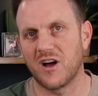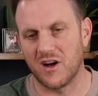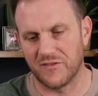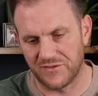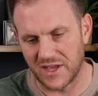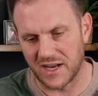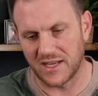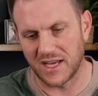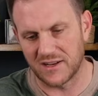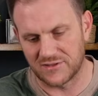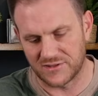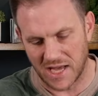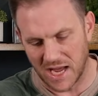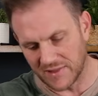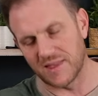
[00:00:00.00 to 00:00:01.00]
then again
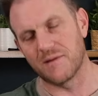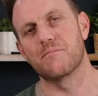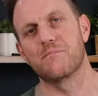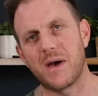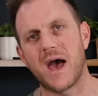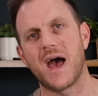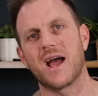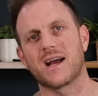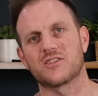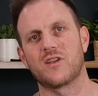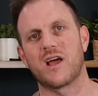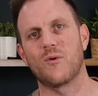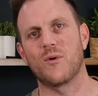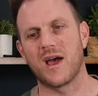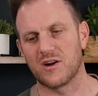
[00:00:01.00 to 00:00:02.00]
take them back so
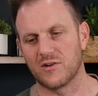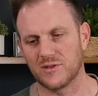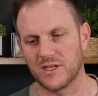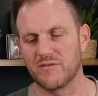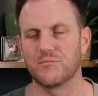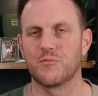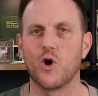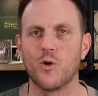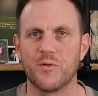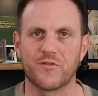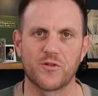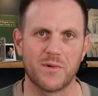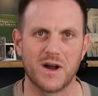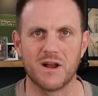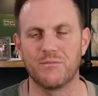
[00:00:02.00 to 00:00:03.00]
that way I don't leave them open for
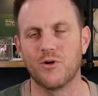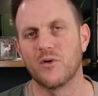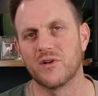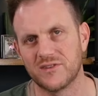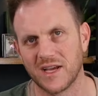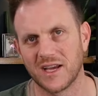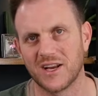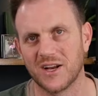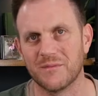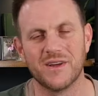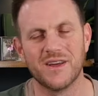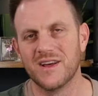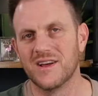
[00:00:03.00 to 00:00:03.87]
my opponent taking them.